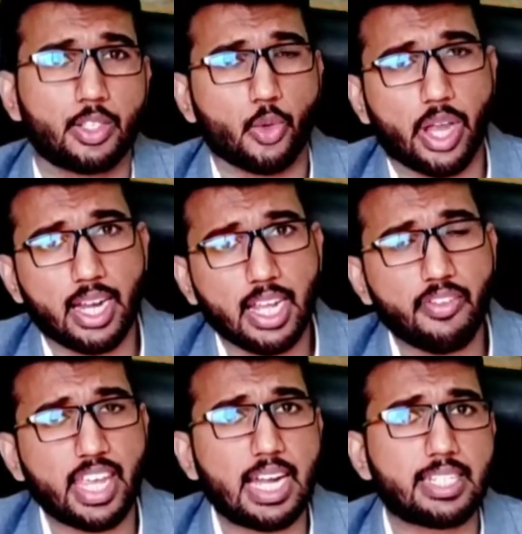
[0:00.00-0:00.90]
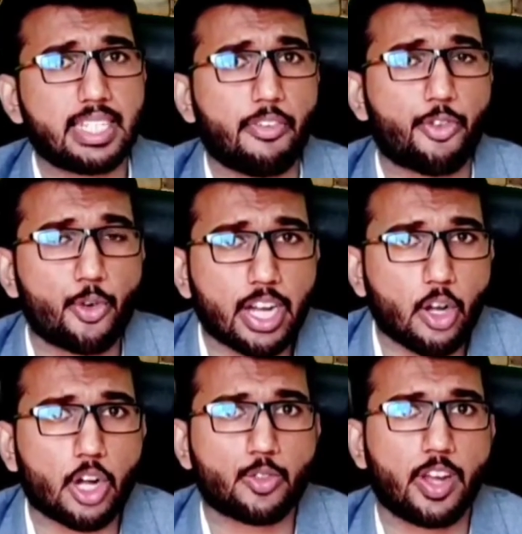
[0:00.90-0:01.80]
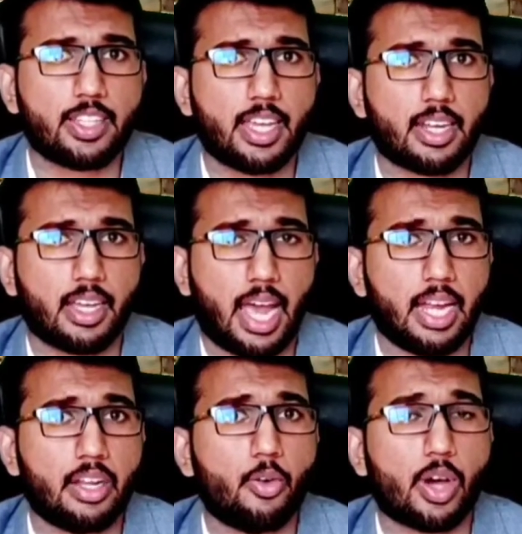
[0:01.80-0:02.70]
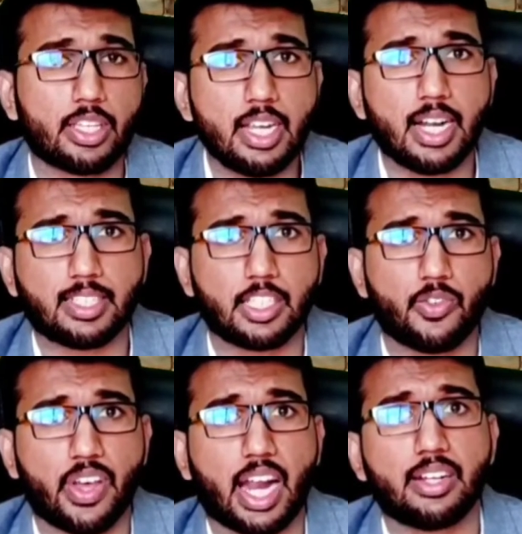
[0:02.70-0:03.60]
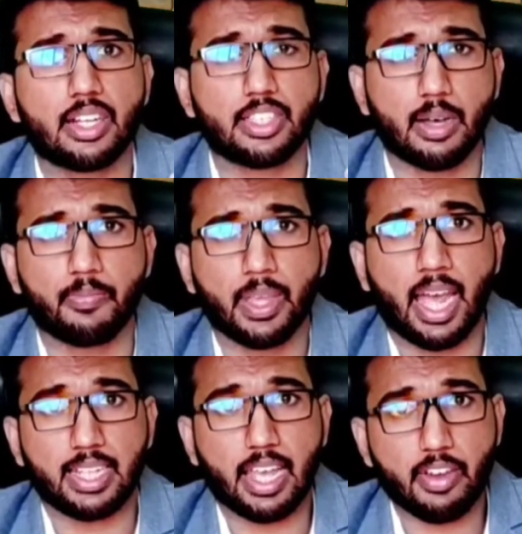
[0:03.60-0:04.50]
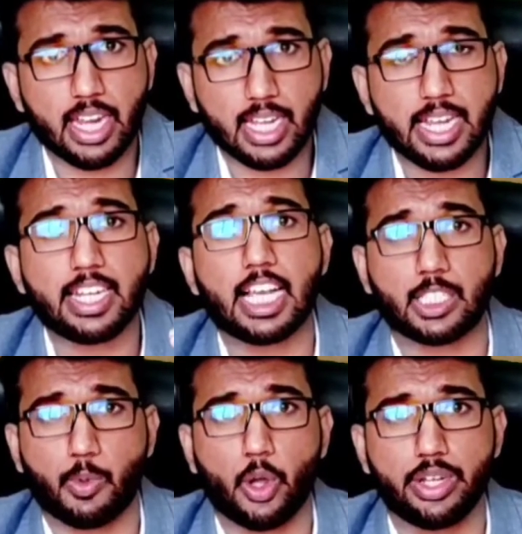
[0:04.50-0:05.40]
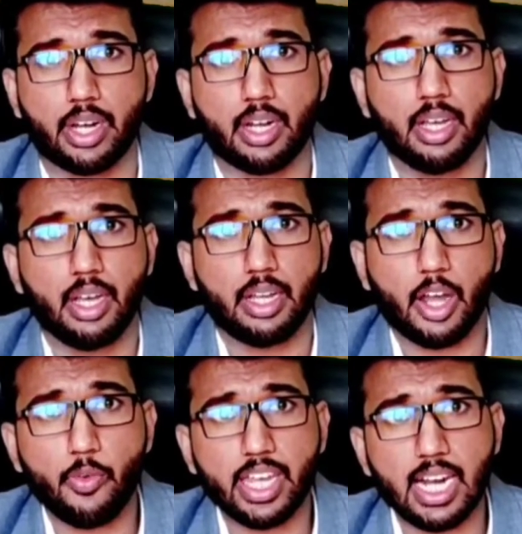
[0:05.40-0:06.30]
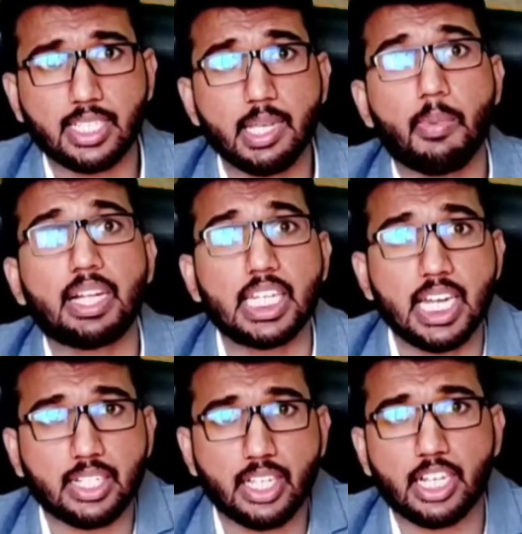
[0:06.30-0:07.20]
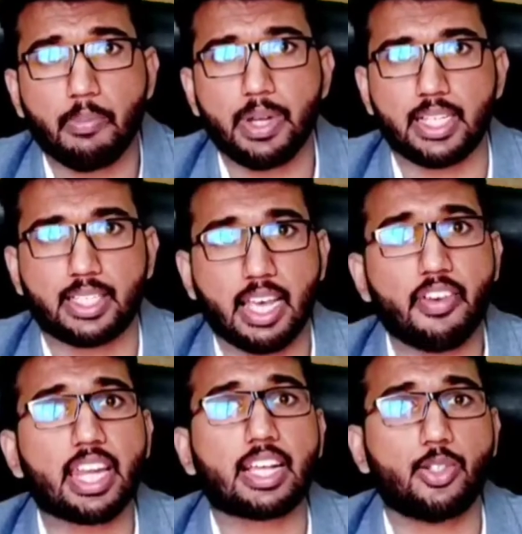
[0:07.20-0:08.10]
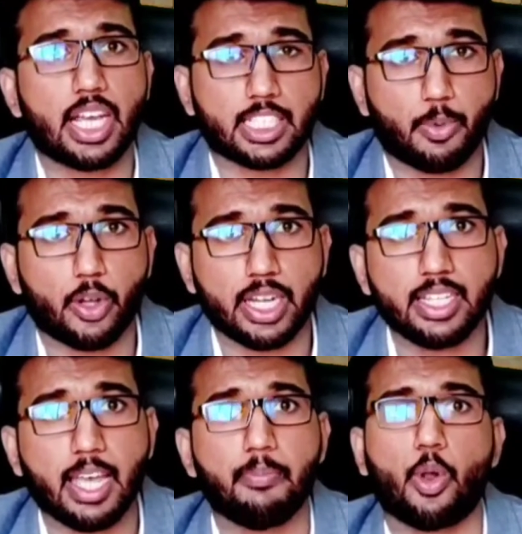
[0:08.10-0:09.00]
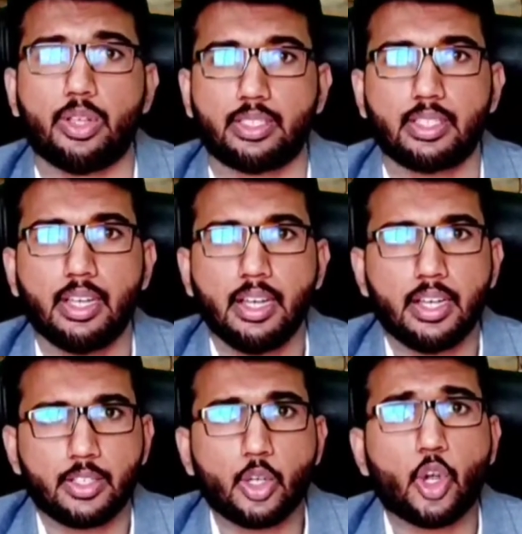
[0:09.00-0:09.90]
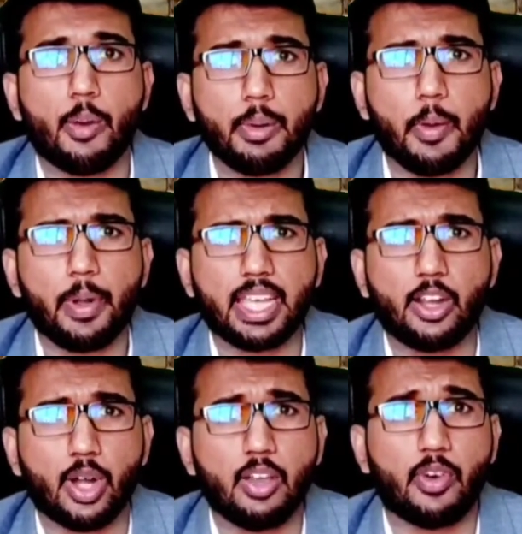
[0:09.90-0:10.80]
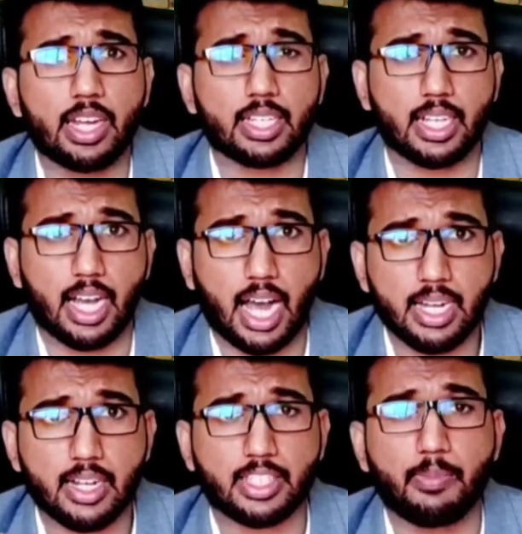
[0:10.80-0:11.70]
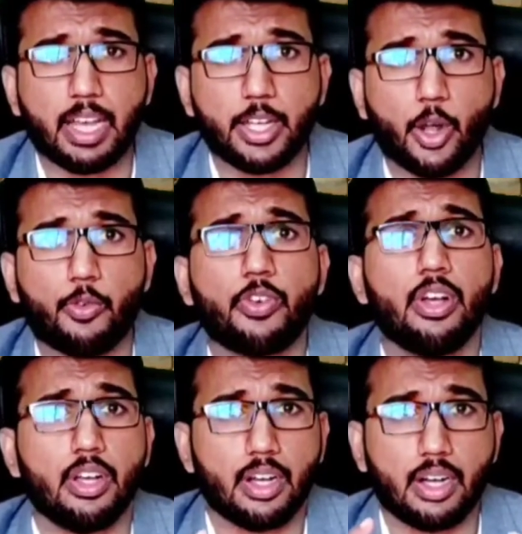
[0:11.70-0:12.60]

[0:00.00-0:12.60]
So earlier we can see the feudal lords were there and the working classes were under them and they were getting exploited. Now we can see multinational companies, they were actually exploiting the employees. So common people can only work under some kind of